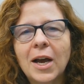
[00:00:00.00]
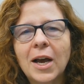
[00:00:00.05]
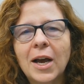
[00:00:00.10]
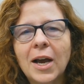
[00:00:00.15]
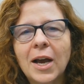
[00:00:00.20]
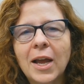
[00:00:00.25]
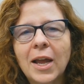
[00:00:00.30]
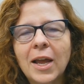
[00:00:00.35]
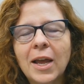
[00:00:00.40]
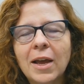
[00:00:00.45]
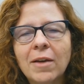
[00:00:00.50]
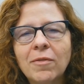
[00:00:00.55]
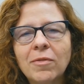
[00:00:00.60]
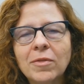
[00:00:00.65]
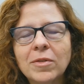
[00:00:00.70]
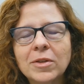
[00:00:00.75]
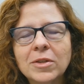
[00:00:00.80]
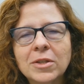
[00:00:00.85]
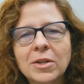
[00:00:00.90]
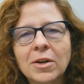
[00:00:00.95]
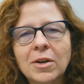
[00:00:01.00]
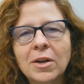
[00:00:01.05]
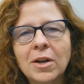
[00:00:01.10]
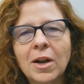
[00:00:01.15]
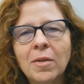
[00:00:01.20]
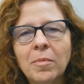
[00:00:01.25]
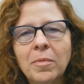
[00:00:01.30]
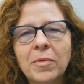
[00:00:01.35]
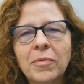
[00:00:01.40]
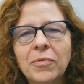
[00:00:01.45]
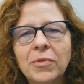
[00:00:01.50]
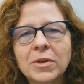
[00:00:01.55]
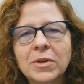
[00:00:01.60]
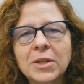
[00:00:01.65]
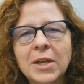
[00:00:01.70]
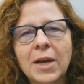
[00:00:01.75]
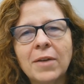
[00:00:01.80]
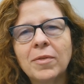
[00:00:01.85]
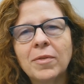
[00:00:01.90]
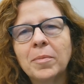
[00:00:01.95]
I have started off my first
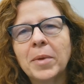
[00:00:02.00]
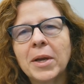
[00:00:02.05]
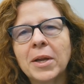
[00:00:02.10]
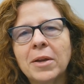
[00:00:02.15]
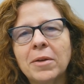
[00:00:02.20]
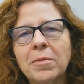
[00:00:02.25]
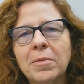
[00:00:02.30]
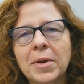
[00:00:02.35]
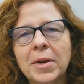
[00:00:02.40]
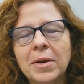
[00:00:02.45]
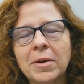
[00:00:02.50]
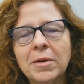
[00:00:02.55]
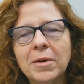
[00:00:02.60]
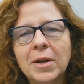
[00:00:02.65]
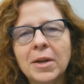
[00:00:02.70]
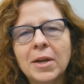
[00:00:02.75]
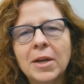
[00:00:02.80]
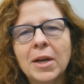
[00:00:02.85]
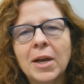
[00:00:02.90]
half of my career.